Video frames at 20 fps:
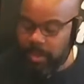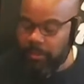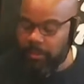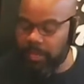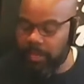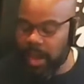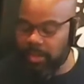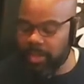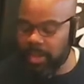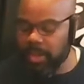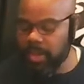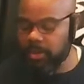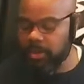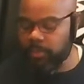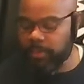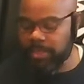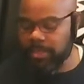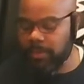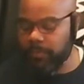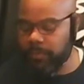The other good
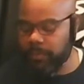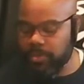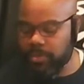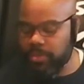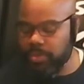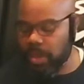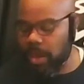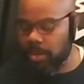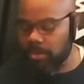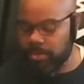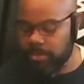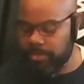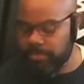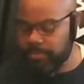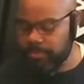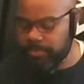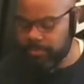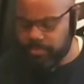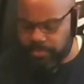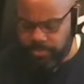reason for salting
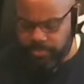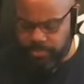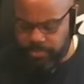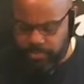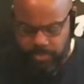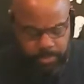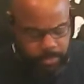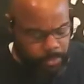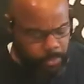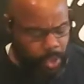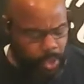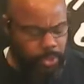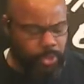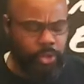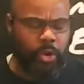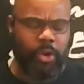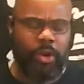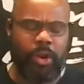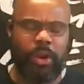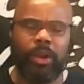
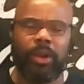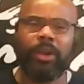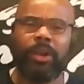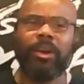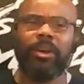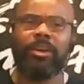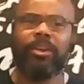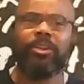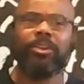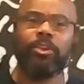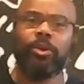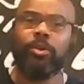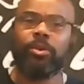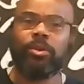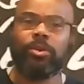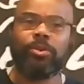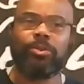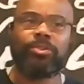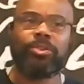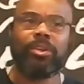your
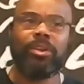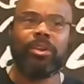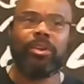noodles,